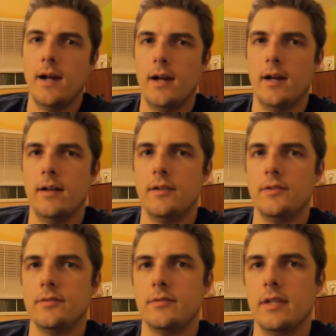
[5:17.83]

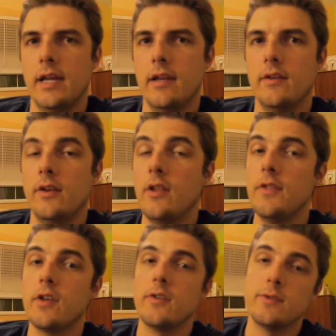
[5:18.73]
And another
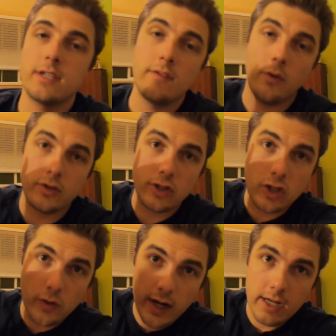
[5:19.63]
thing you can do, instead of going
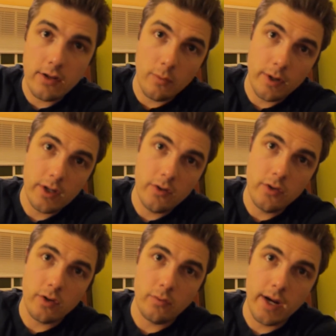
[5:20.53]
straight into the window,
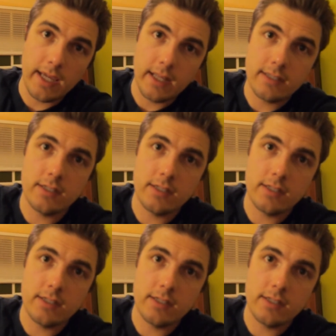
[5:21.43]
you can rake it.